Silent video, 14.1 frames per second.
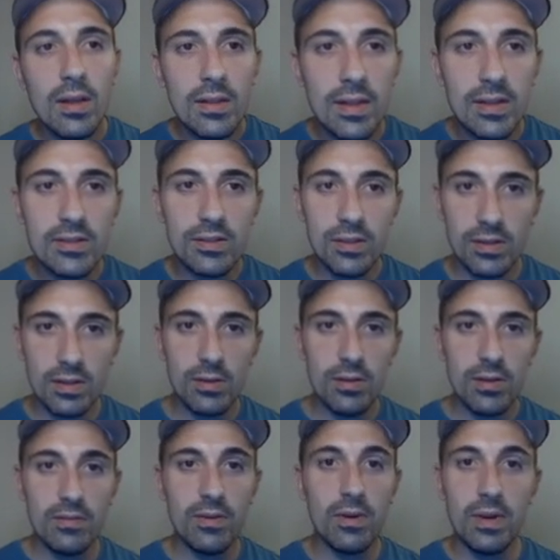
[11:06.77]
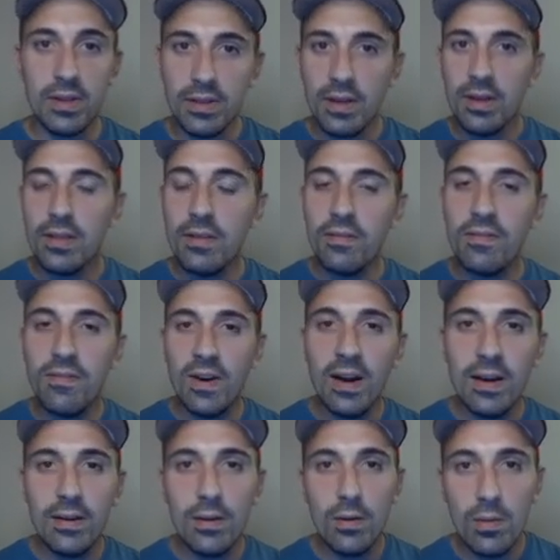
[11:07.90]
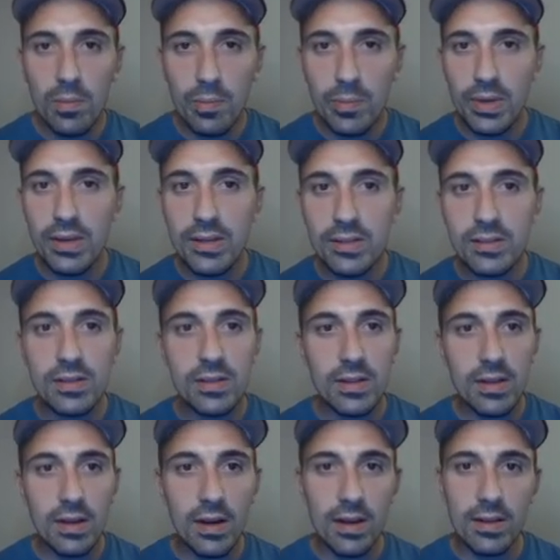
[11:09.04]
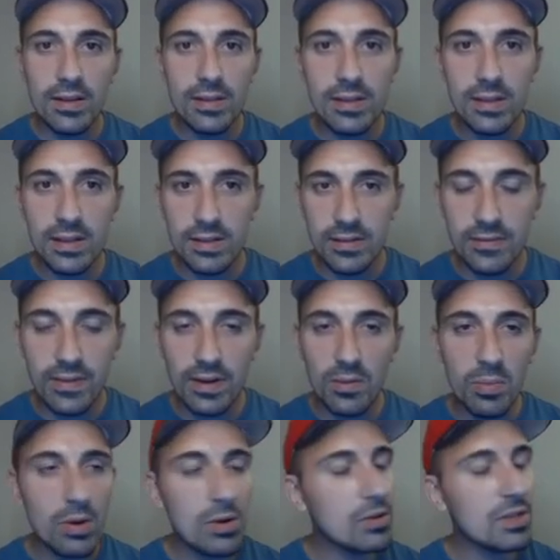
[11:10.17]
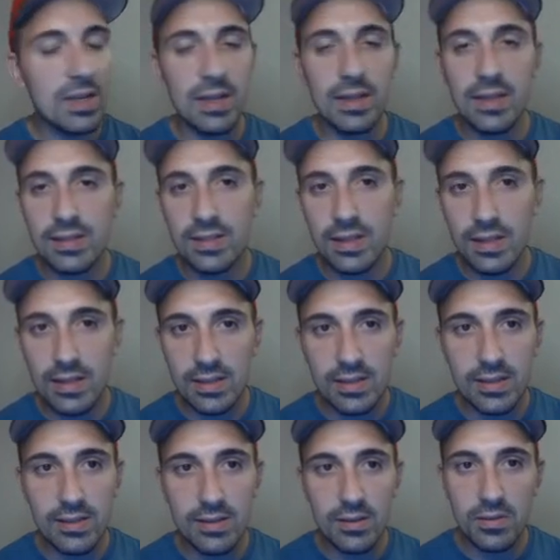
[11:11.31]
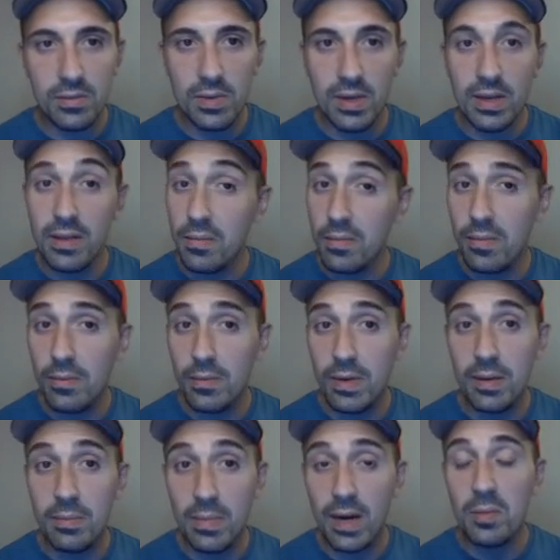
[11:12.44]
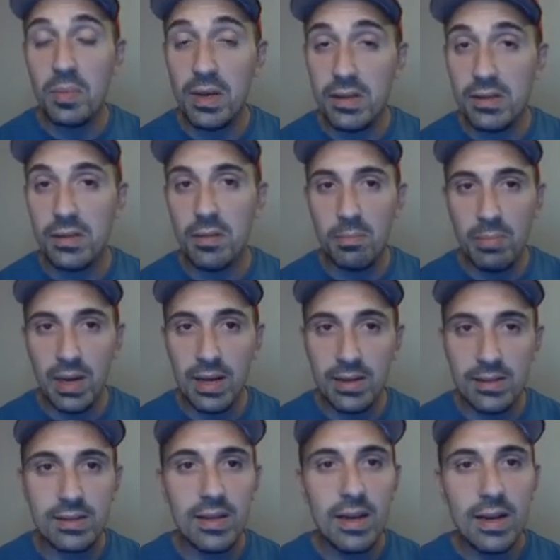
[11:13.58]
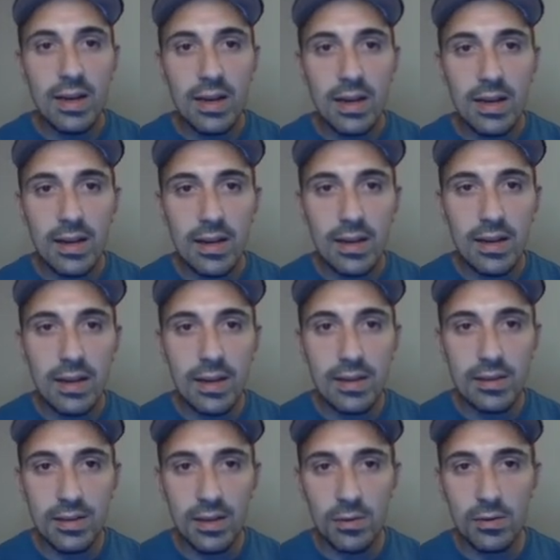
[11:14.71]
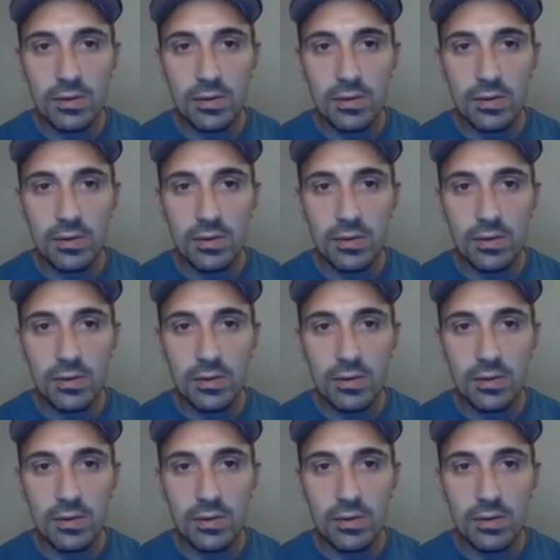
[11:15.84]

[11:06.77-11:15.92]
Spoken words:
then start to go to the verdict. The final piece on this list, the final person on this list is going to, in my opinion, the best, is going